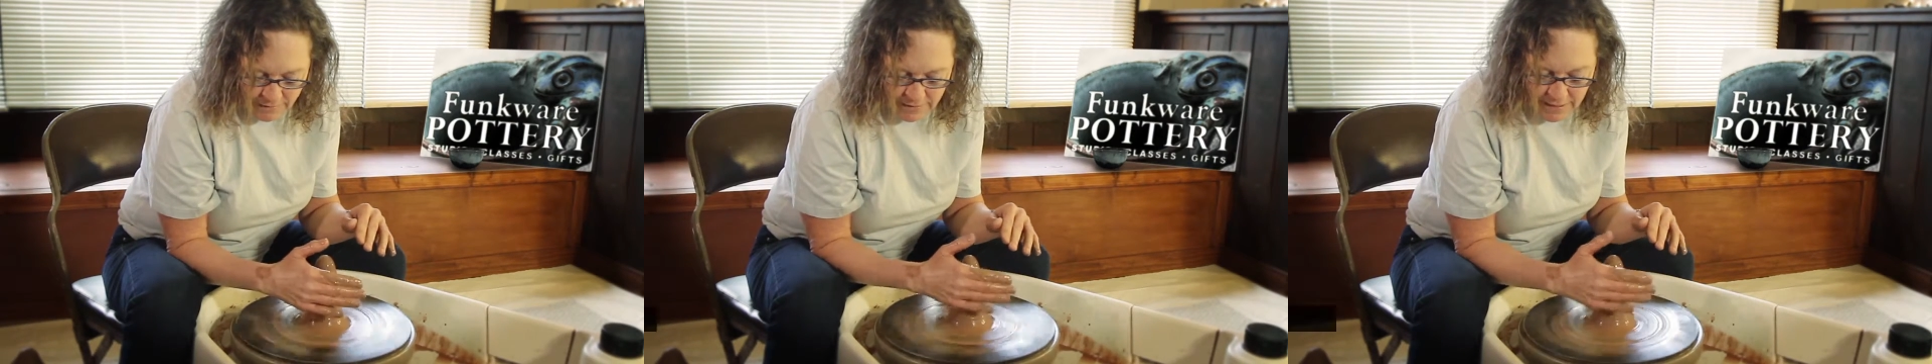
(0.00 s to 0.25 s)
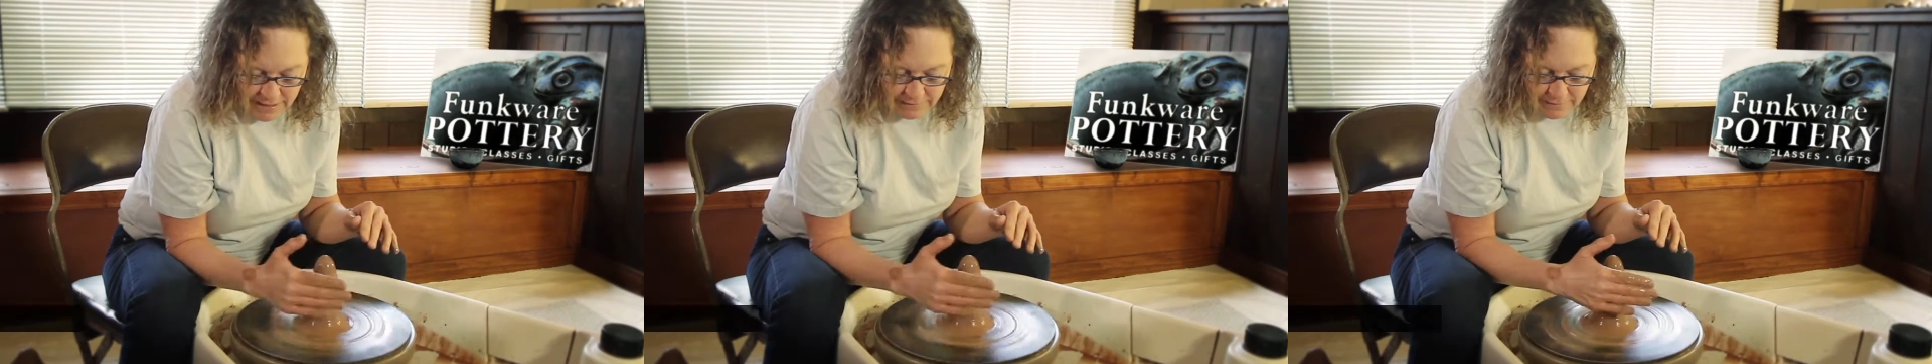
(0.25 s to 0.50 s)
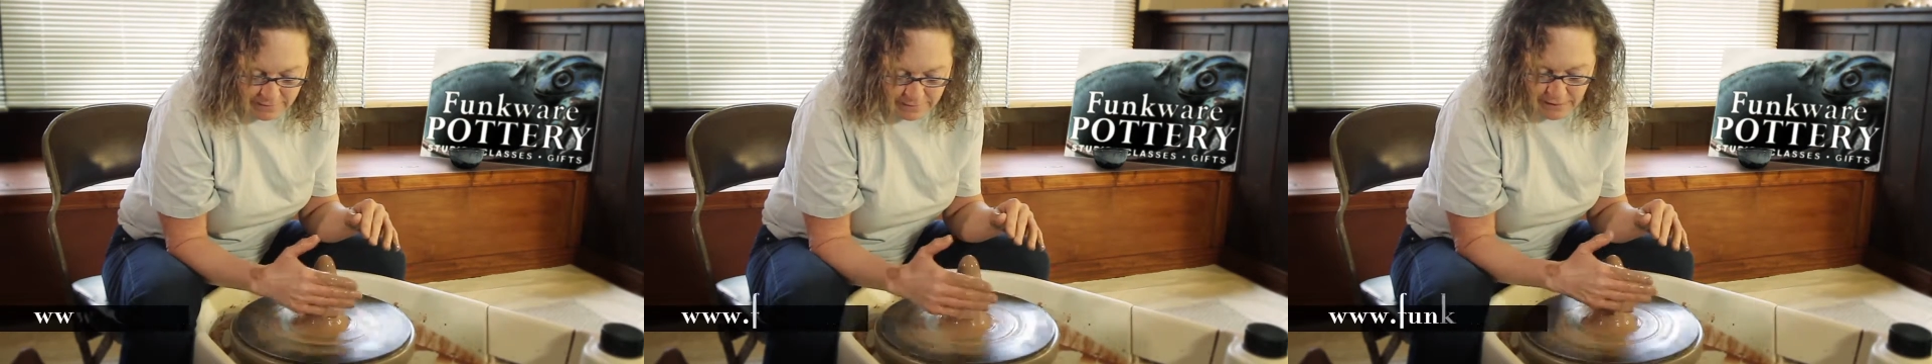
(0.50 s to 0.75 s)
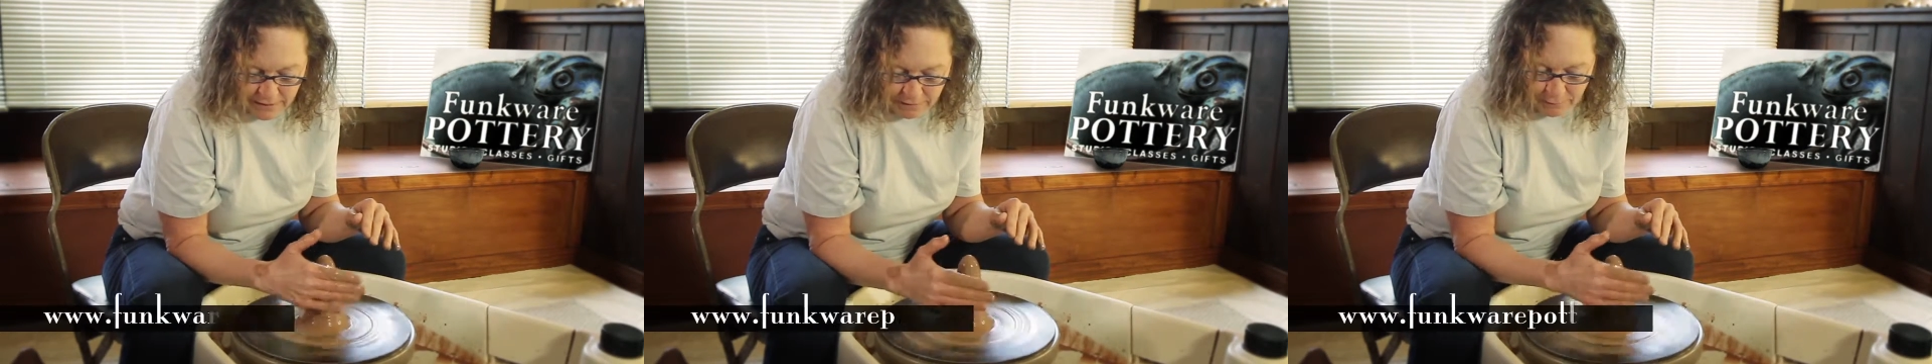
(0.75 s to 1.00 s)
that, the
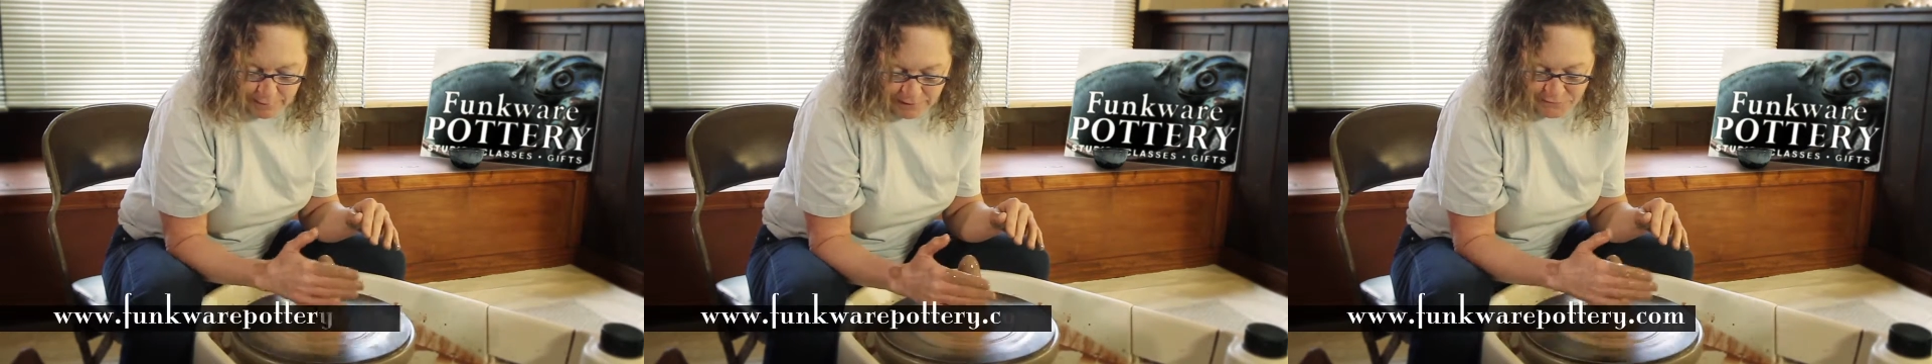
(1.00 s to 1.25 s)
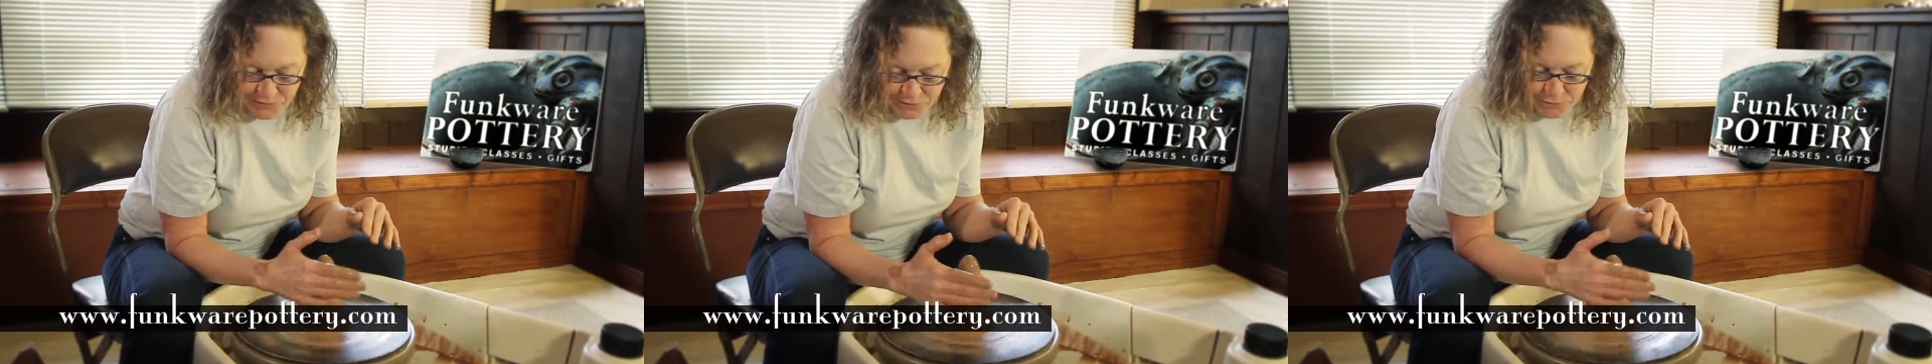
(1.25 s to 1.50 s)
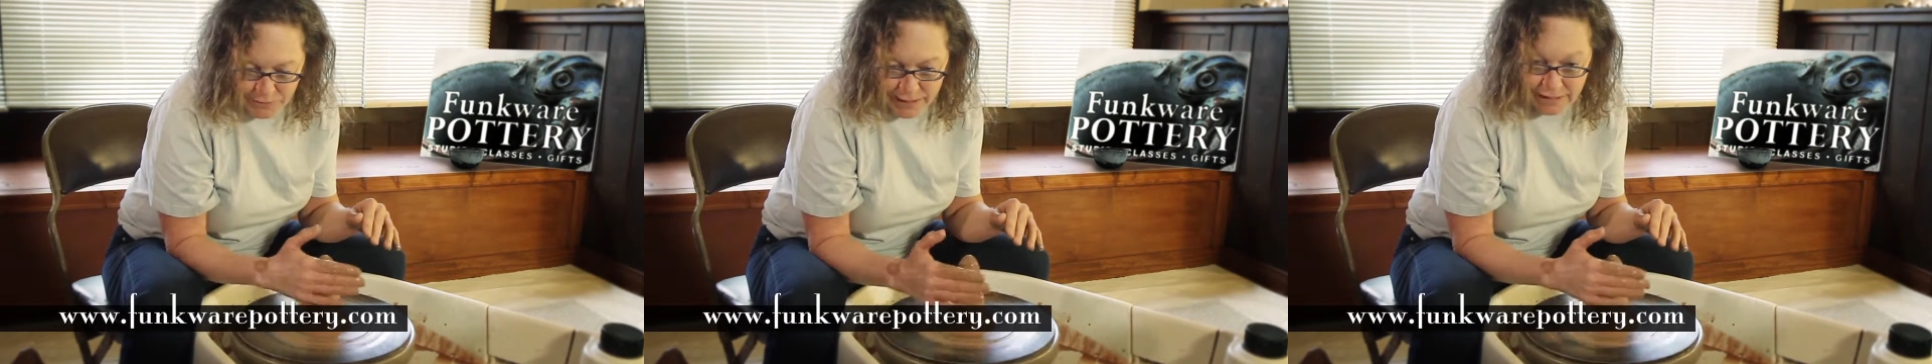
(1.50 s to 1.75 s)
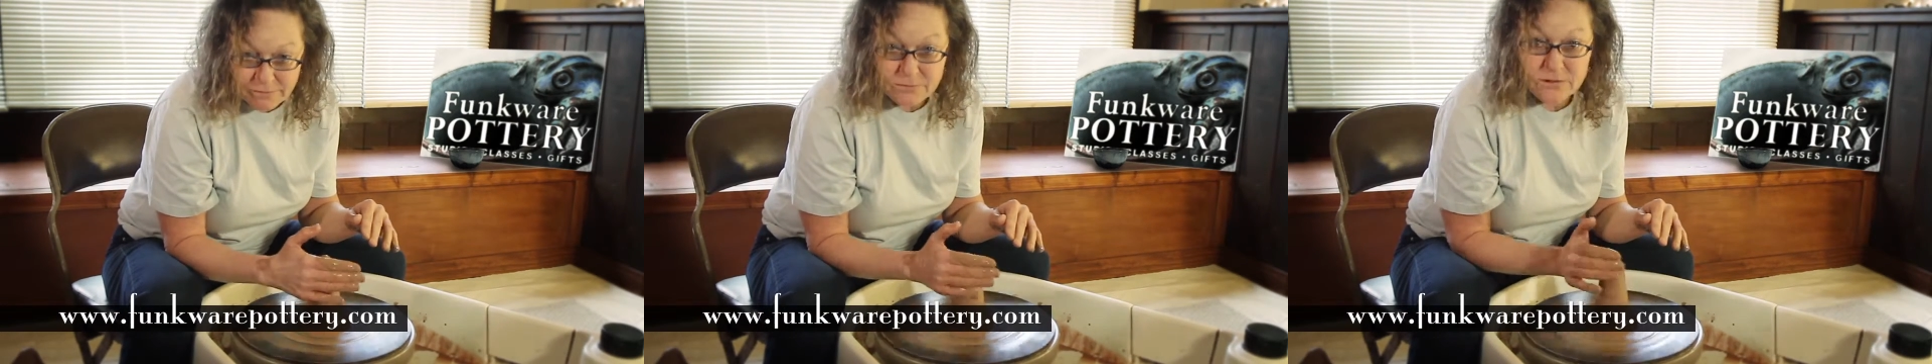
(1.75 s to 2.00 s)
clay will bounce you
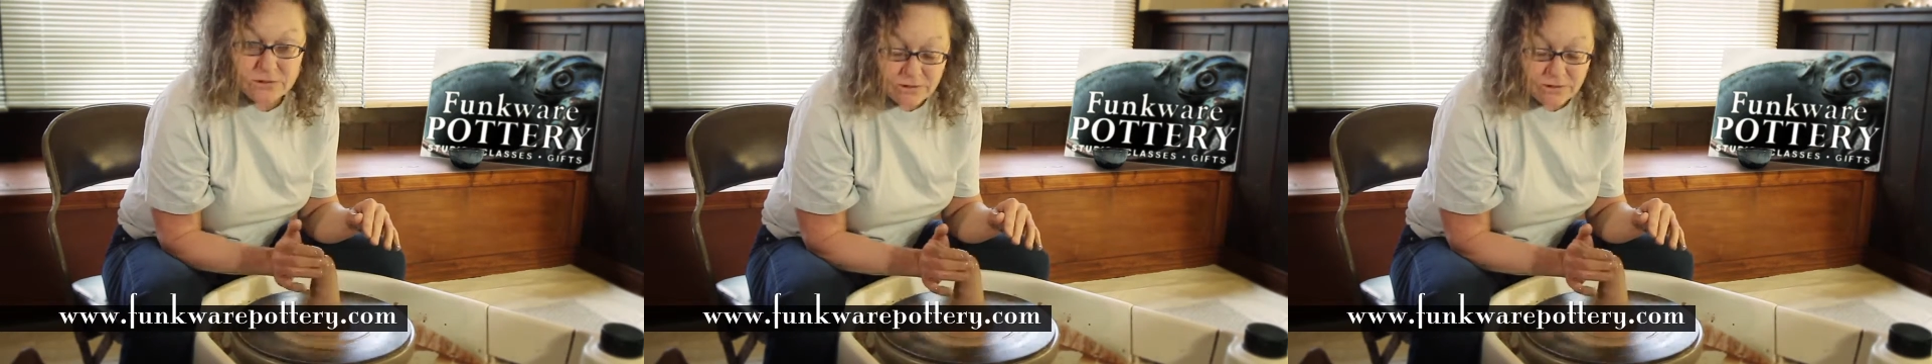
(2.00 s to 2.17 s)
around.